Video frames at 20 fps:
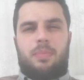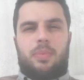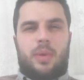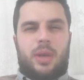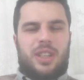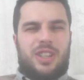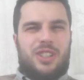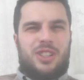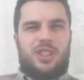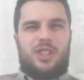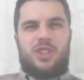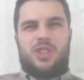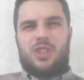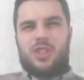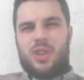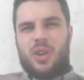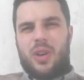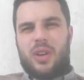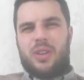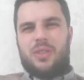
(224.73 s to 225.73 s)
But you
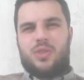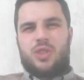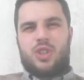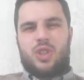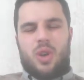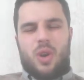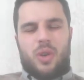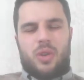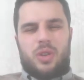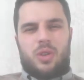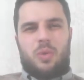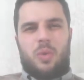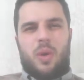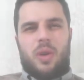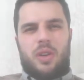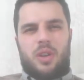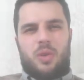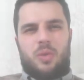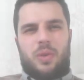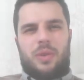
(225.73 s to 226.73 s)
just kind of start to
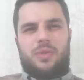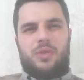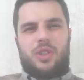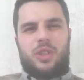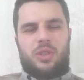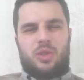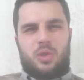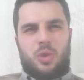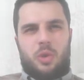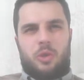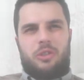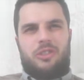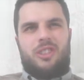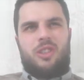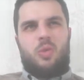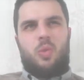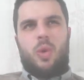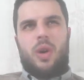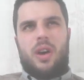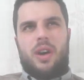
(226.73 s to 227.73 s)
wonder with
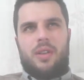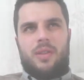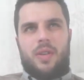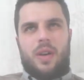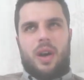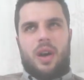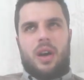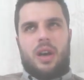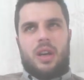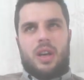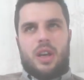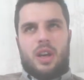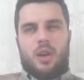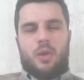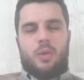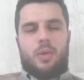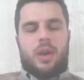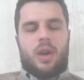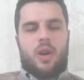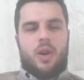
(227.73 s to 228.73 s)
Chisora whether
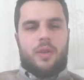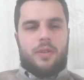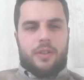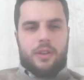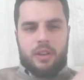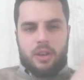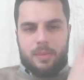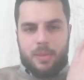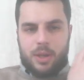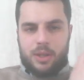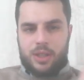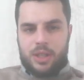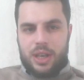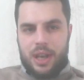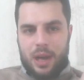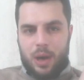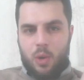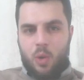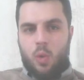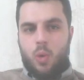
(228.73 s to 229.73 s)
we are very much
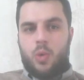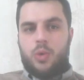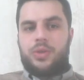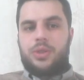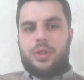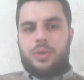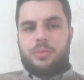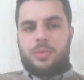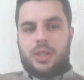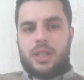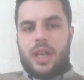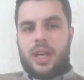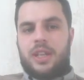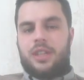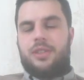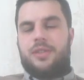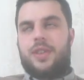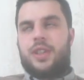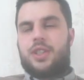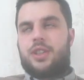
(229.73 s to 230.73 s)
in that autumn
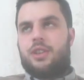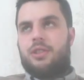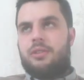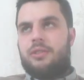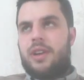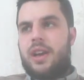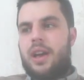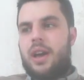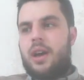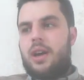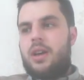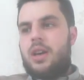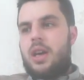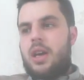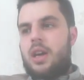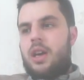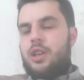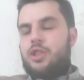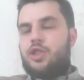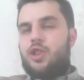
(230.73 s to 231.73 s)
stage of his career.
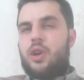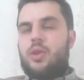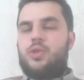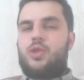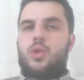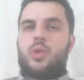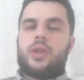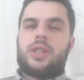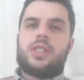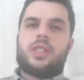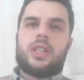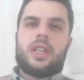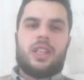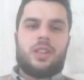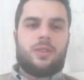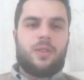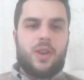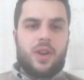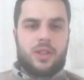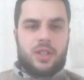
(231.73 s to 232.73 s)
Joe Joyce,
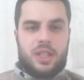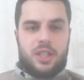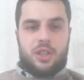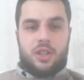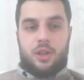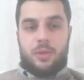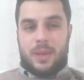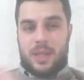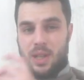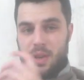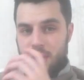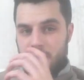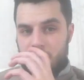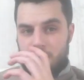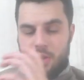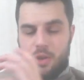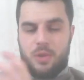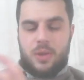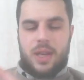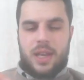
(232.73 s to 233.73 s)
he's 32. He's only
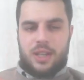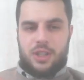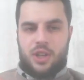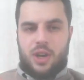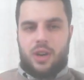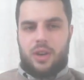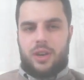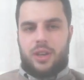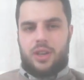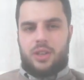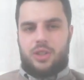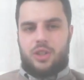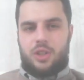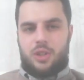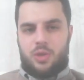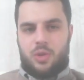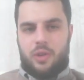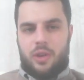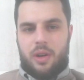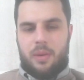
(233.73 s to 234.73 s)
2 years younger than
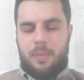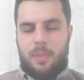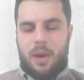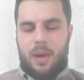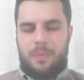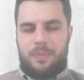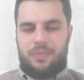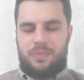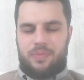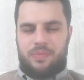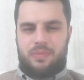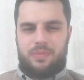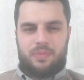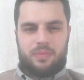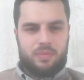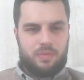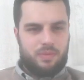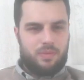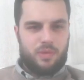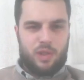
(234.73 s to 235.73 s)
Chisora. But
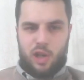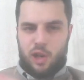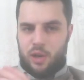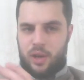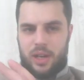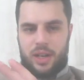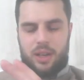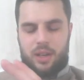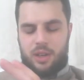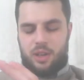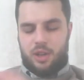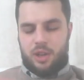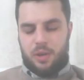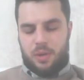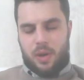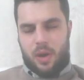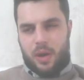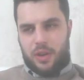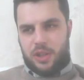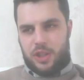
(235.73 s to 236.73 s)
looking at the
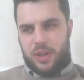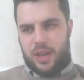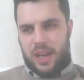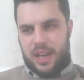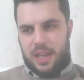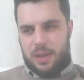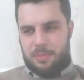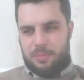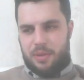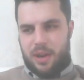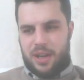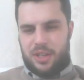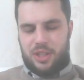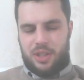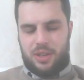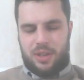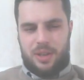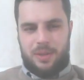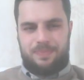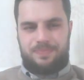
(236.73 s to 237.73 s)
two guys, you get the
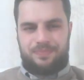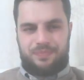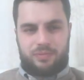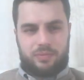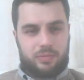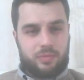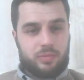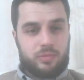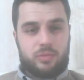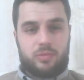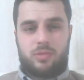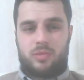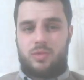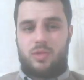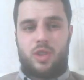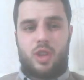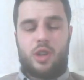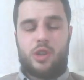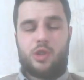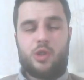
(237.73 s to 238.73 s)
impression that
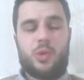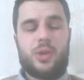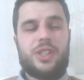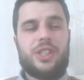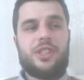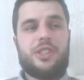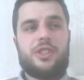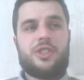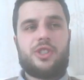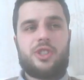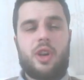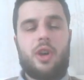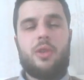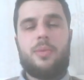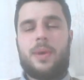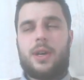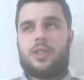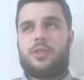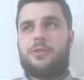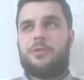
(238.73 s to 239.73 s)
Joyce is so
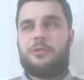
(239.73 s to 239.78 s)
much